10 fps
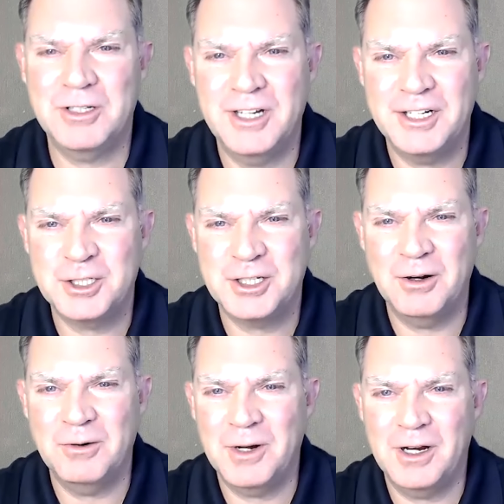on today's
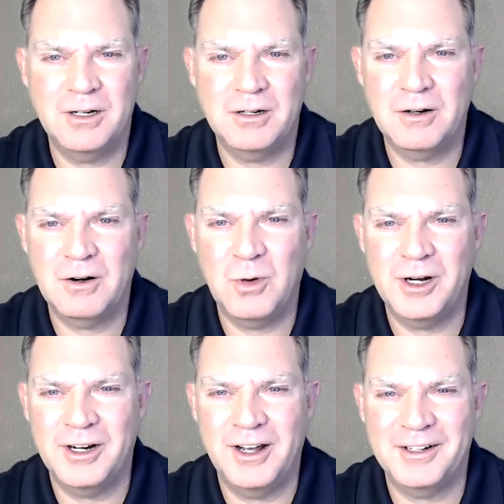show and
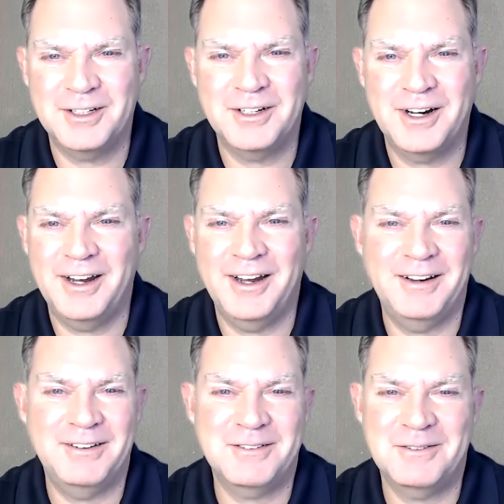quite an honor
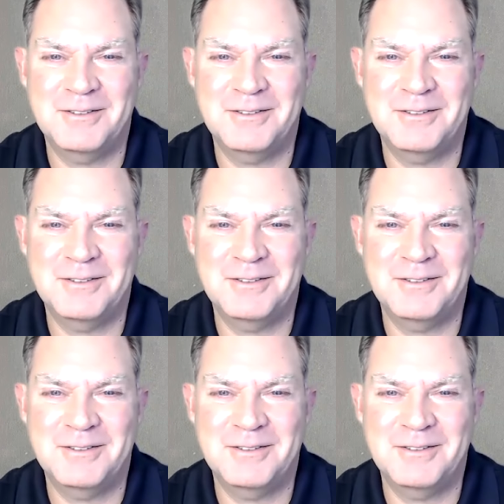and